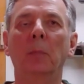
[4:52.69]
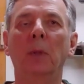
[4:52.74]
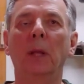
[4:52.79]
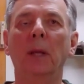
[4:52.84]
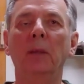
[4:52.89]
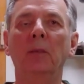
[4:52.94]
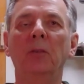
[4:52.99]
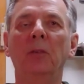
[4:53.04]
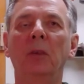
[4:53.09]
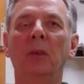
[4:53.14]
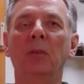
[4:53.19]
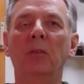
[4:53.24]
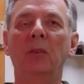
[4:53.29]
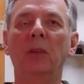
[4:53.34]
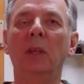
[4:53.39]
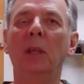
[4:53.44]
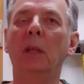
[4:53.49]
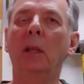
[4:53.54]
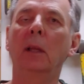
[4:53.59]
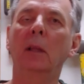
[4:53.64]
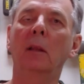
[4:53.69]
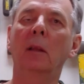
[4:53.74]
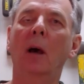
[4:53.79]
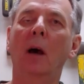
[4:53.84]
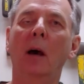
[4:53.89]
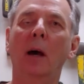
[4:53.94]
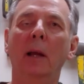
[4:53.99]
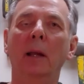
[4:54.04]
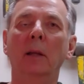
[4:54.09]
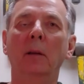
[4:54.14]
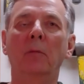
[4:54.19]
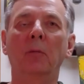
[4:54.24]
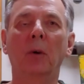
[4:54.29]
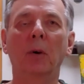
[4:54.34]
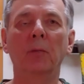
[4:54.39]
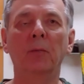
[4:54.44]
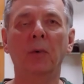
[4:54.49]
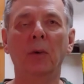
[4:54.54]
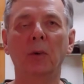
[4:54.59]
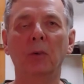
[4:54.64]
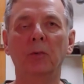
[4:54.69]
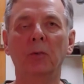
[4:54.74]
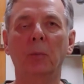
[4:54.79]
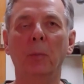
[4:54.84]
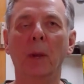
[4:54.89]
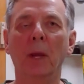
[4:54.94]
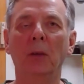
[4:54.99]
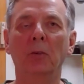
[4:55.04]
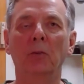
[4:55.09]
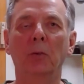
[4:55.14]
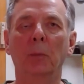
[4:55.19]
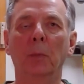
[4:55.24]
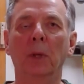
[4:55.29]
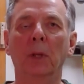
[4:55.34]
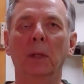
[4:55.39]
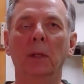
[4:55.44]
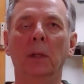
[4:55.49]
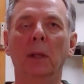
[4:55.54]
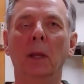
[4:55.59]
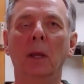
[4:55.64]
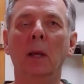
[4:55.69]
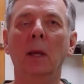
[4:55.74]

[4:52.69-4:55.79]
Place the seat at the height of our first measurement.